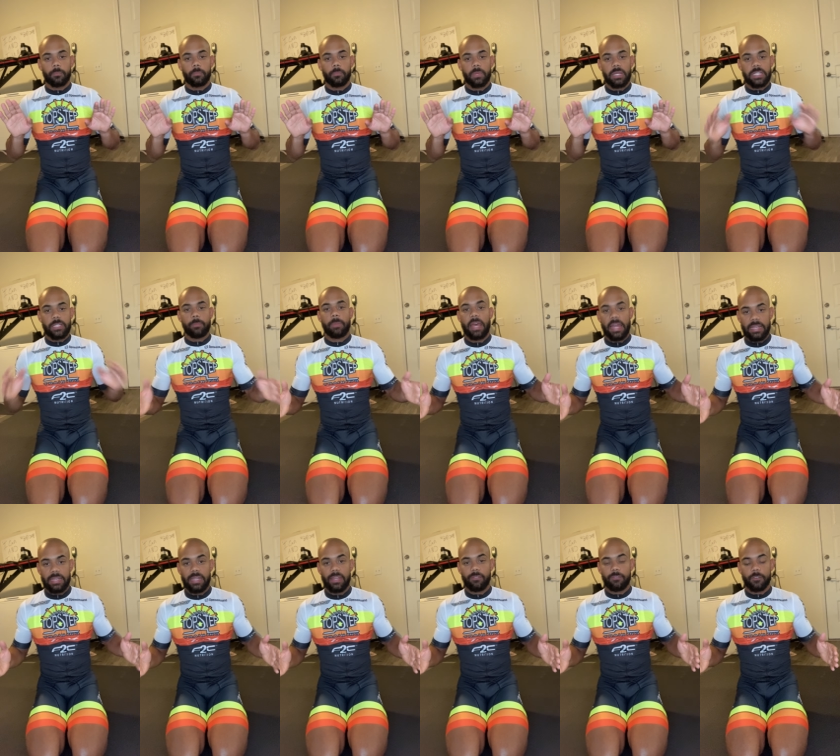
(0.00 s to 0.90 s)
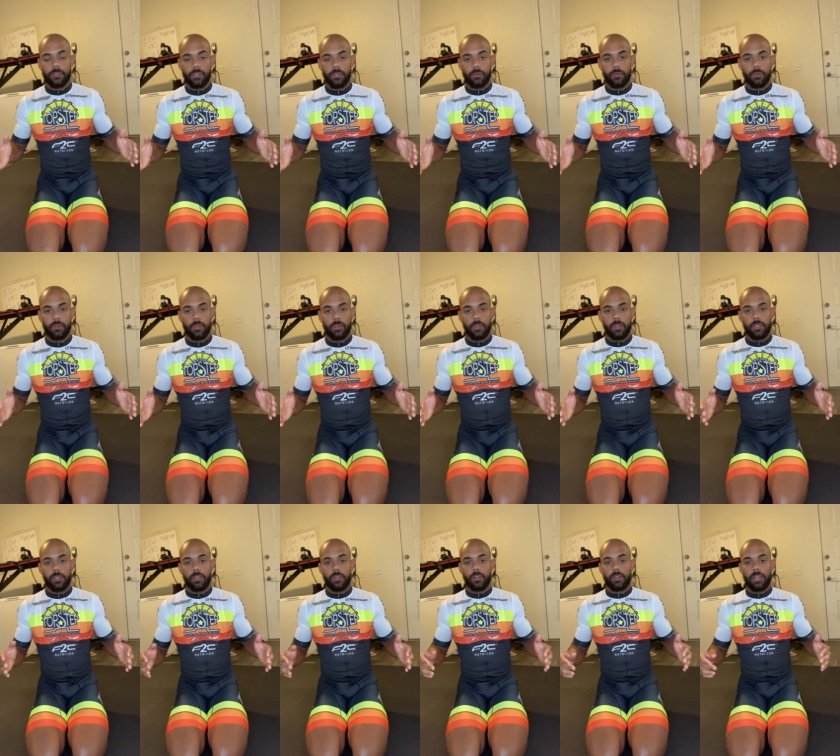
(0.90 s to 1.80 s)
It's a bad day for you.
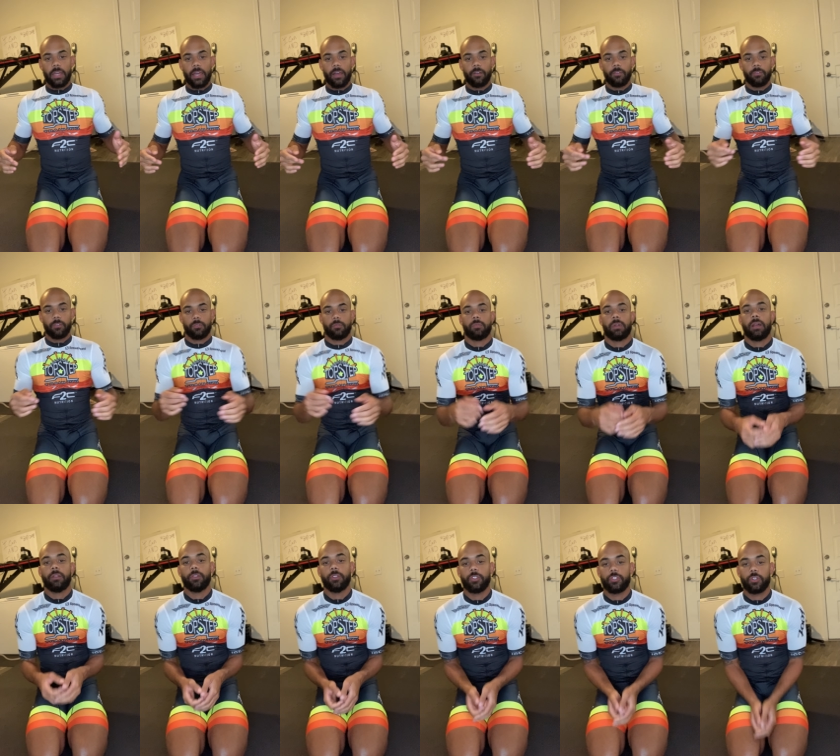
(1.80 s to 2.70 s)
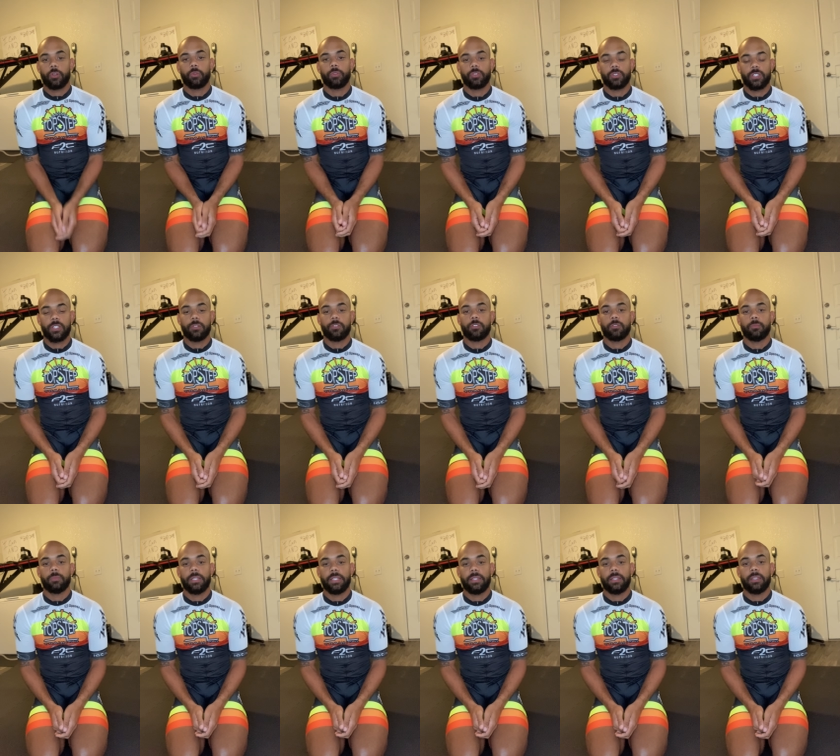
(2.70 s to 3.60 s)
You're gonna have rounded shoulder syndrome
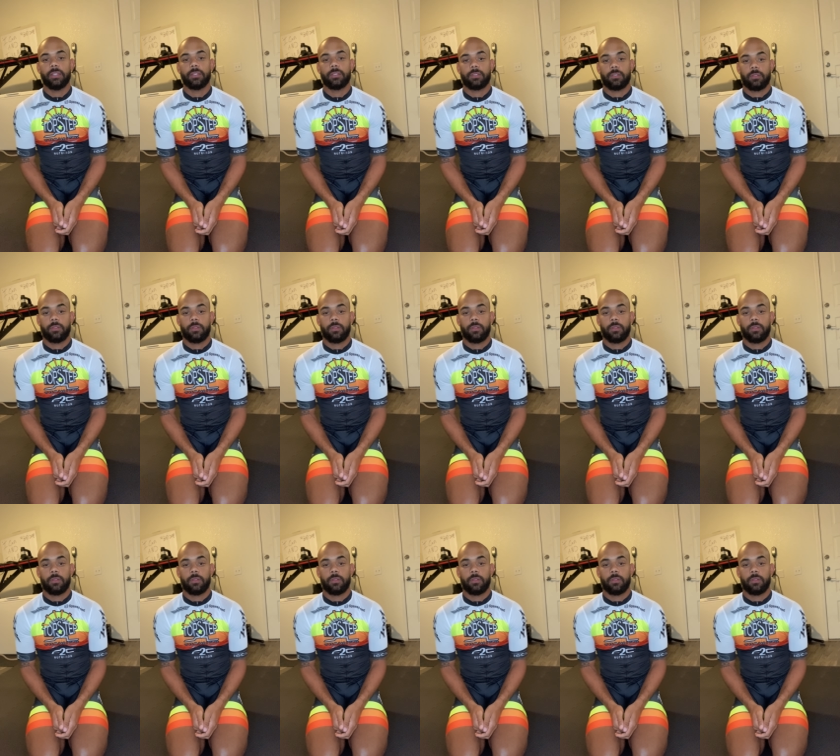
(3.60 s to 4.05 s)
like this,